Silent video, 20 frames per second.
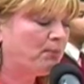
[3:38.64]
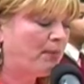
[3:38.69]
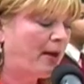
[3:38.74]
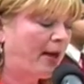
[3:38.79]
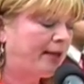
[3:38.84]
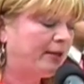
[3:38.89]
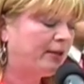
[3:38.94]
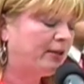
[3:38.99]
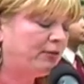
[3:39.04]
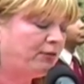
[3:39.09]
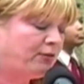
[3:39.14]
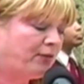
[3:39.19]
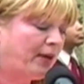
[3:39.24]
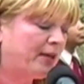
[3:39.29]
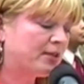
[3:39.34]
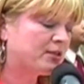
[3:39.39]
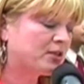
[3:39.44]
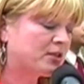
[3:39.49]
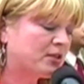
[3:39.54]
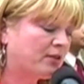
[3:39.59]
the many
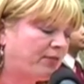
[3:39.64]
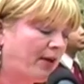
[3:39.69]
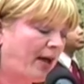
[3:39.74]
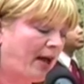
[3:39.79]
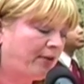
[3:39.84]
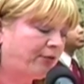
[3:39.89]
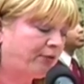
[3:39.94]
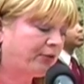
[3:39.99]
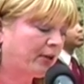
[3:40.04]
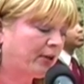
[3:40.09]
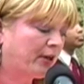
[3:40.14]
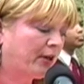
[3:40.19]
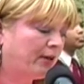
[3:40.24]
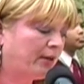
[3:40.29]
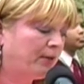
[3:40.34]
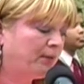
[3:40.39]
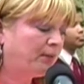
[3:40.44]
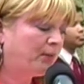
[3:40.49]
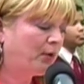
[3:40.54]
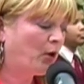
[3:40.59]
faces of Africa,
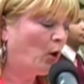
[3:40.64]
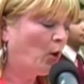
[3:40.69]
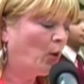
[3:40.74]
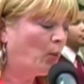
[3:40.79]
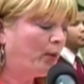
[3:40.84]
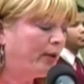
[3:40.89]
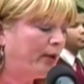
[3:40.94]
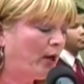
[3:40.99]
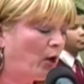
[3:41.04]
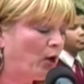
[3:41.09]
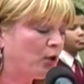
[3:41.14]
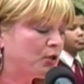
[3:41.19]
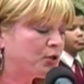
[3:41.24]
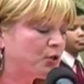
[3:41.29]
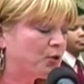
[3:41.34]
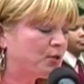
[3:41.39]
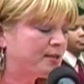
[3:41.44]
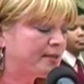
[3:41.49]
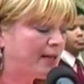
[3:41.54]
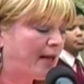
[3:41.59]
we
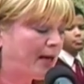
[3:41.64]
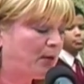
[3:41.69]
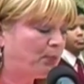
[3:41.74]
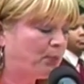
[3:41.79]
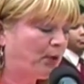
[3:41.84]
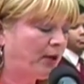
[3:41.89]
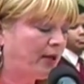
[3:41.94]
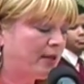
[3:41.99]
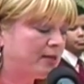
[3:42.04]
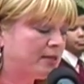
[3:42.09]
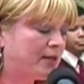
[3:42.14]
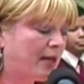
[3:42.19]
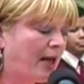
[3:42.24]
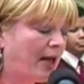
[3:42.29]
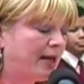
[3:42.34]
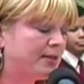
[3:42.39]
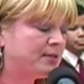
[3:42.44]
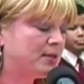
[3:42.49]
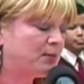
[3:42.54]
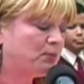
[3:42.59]
also celebrate
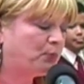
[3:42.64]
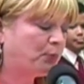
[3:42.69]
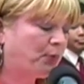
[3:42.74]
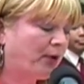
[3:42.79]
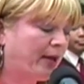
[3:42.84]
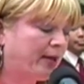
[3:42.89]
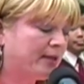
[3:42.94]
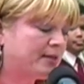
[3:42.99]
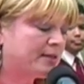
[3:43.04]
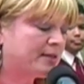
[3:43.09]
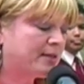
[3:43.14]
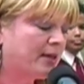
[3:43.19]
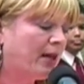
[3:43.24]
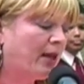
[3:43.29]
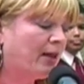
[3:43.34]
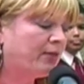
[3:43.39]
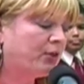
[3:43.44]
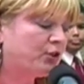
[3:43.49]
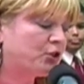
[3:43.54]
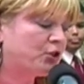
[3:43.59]
and embrace
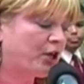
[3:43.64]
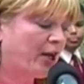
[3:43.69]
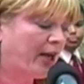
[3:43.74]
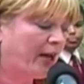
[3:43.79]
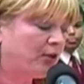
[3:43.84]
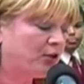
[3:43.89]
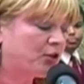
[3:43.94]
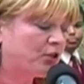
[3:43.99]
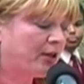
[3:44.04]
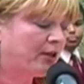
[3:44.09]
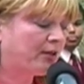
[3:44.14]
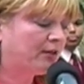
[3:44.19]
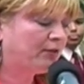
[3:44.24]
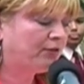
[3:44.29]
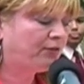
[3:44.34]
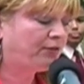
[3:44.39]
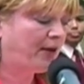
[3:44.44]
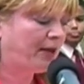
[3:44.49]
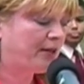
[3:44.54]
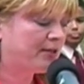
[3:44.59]
the changing
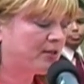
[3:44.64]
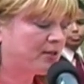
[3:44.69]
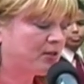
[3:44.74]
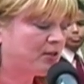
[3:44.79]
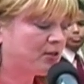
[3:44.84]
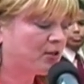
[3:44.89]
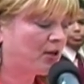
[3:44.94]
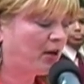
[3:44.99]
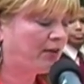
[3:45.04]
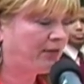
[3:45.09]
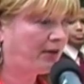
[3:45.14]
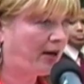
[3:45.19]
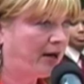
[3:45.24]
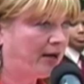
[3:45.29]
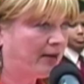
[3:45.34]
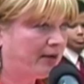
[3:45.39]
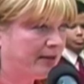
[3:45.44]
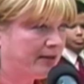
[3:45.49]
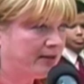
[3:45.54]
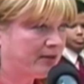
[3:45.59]
faces of
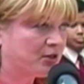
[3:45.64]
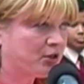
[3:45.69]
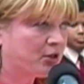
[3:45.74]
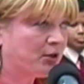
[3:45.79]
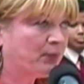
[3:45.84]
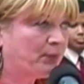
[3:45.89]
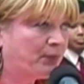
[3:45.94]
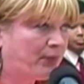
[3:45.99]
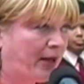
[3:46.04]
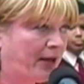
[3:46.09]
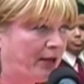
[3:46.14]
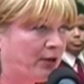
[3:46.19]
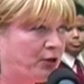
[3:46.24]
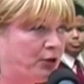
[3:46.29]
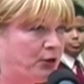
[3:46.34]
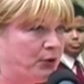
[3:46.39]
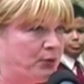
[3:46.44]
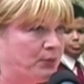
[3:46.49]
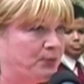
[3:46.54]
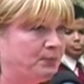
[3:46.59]
Ireland. Thank
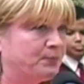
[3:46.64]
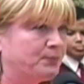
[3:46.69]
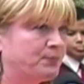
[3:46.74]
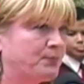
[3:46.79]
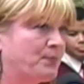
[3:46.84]
you.